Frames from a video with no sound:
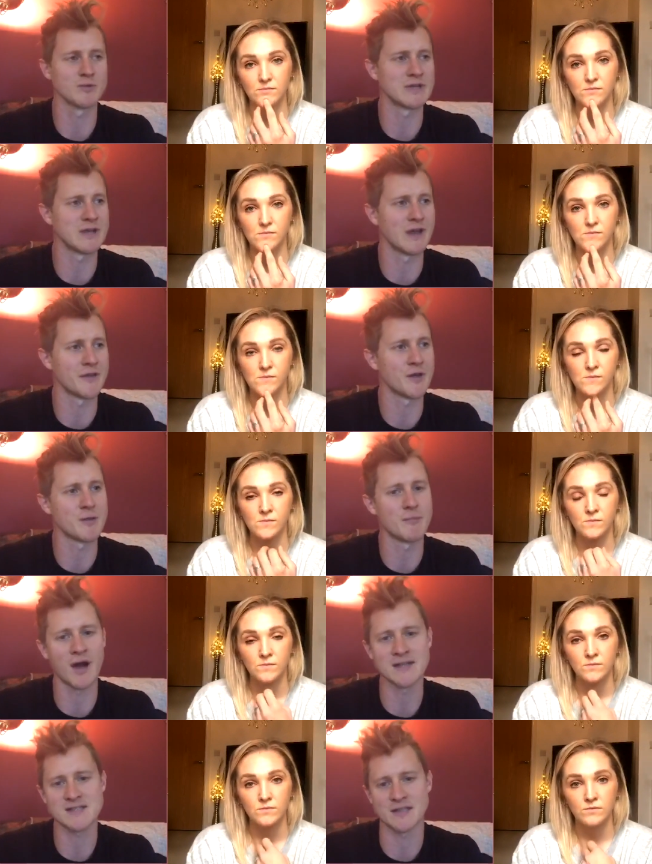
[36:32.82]
Speaker 1: like the only mindset
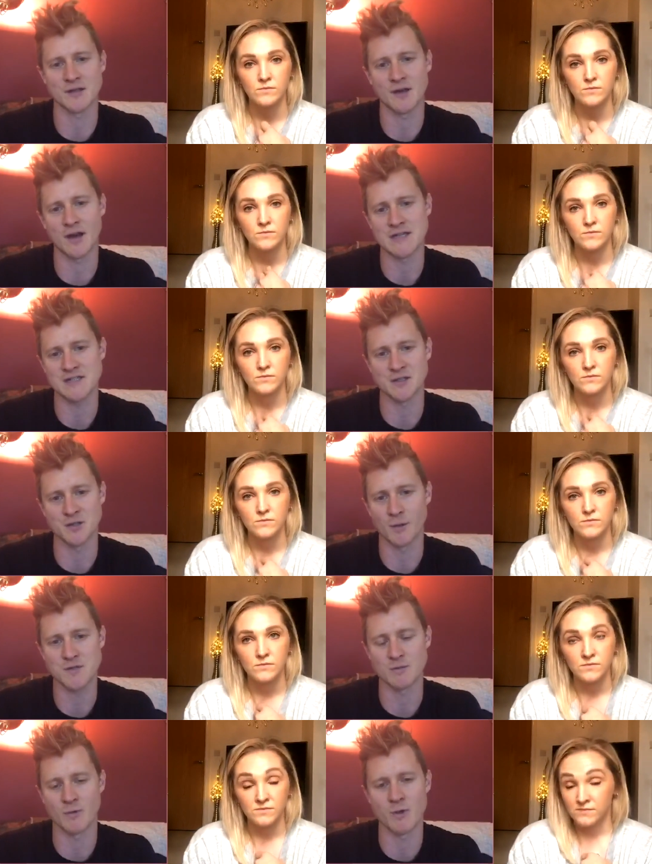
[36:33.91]
that you guys can adopt at the
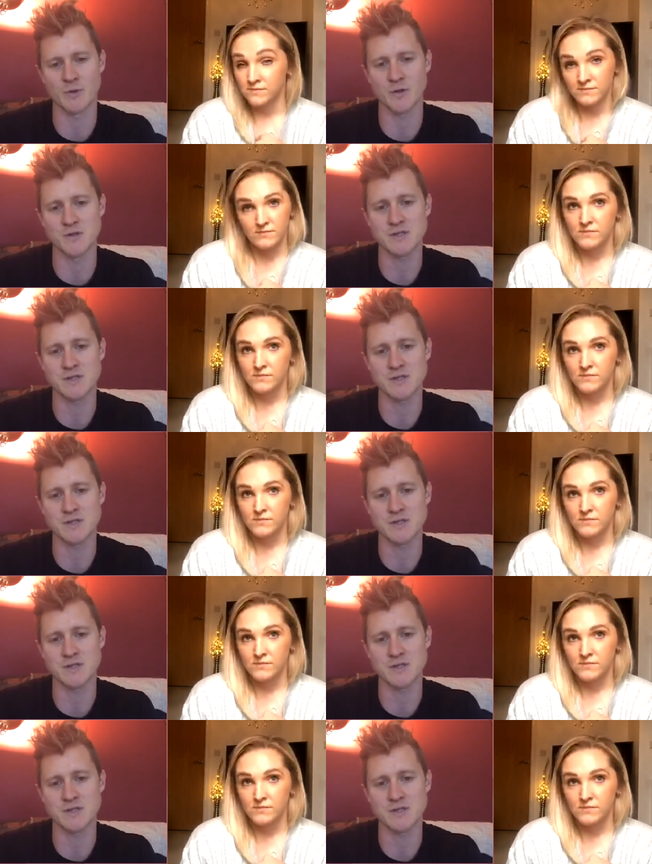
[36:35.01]
moment because